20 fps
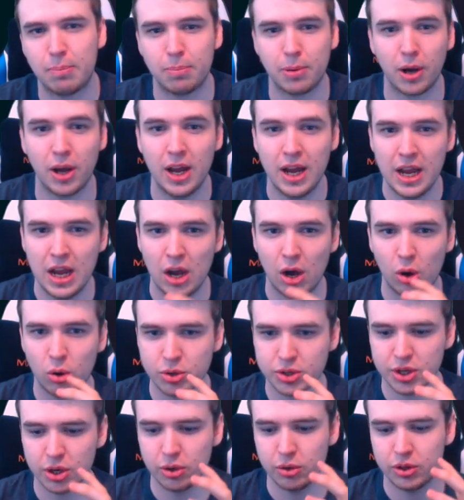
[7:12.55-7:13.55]
But
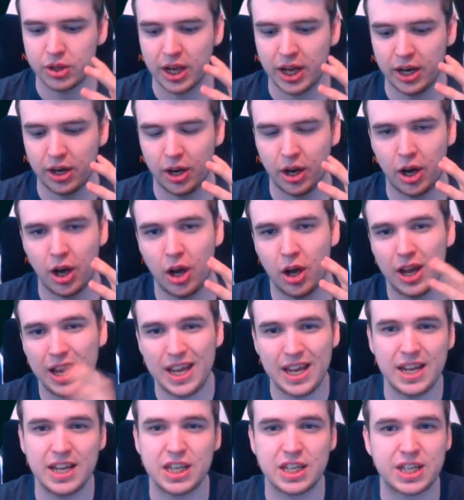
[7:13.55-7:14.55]
also then her
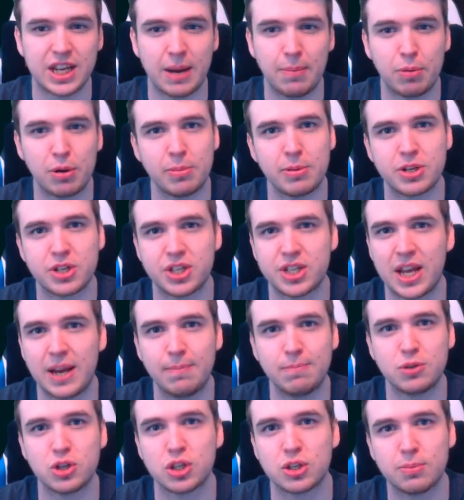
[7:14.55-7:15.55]
E stay pretty much the same,
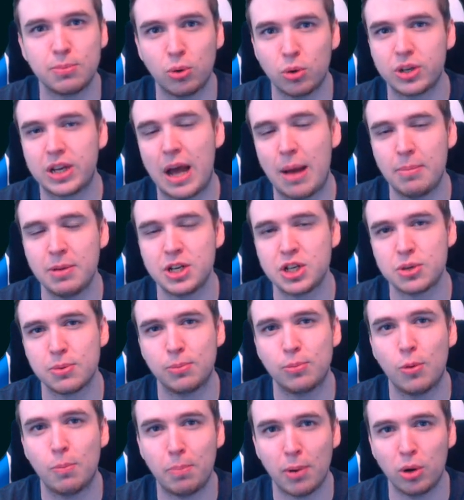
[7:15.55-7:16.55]
just more damage,
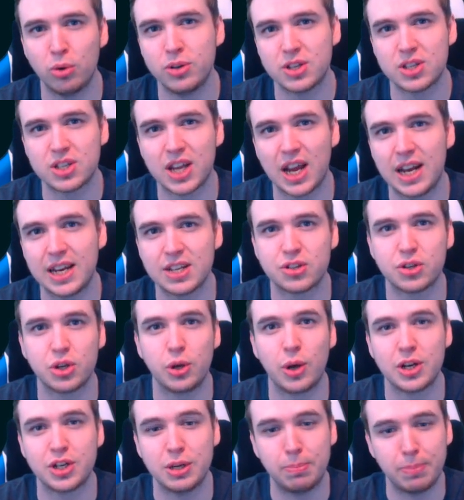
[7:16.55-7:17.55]
more bonus scaling, so you
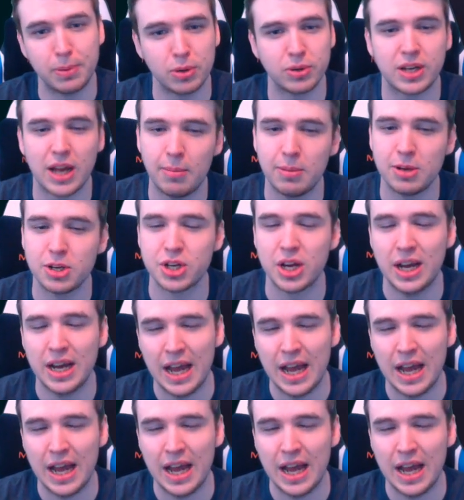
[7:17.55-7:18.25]
actually build damage.